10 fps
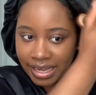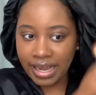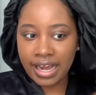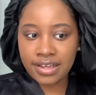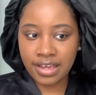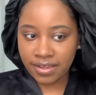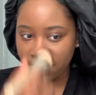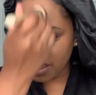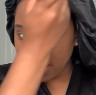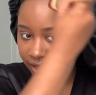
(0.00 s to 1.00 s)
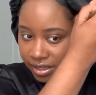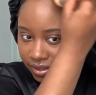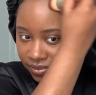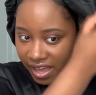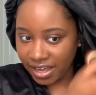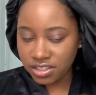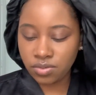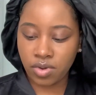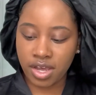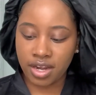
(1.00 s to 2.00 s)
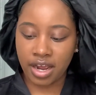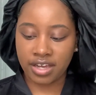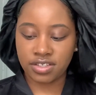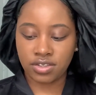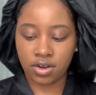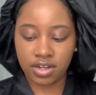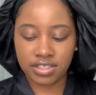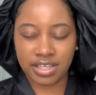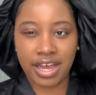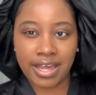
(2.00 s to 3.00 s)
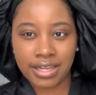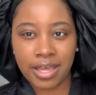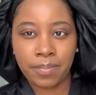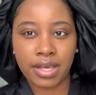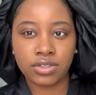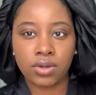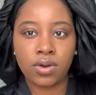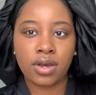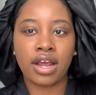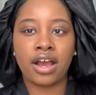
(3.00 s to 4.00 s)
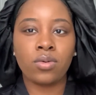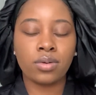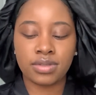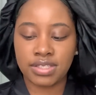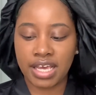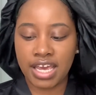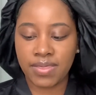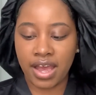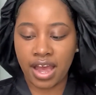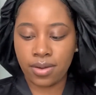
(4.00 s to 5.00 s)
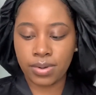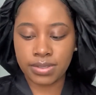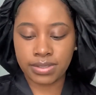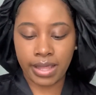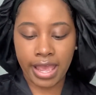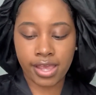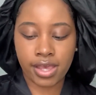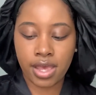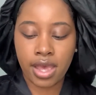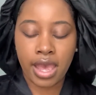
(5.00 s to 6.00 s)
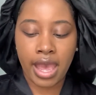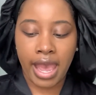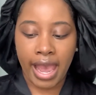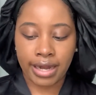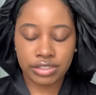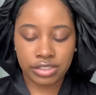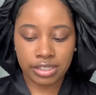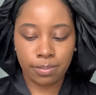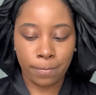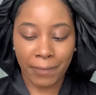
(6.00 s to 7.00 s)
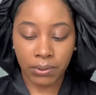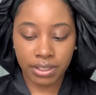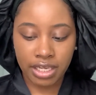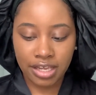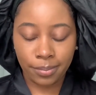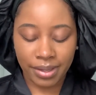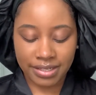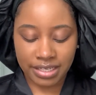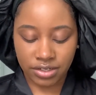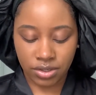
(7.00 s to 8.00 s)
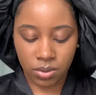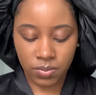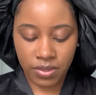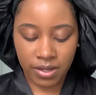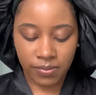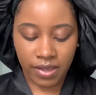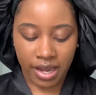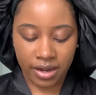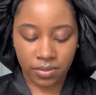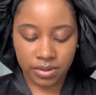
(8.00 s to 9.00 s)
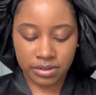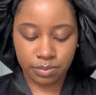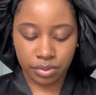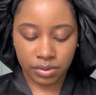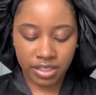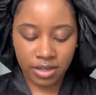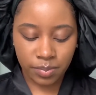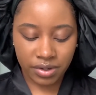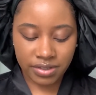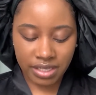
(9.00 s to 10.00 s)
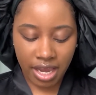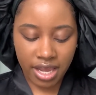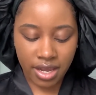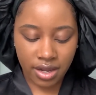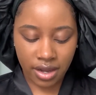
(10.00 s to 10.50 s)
yeah, I think that's when I started to kind of get picked on. I won't say that I was like actually bullied, because I don't think that I was bullied per se.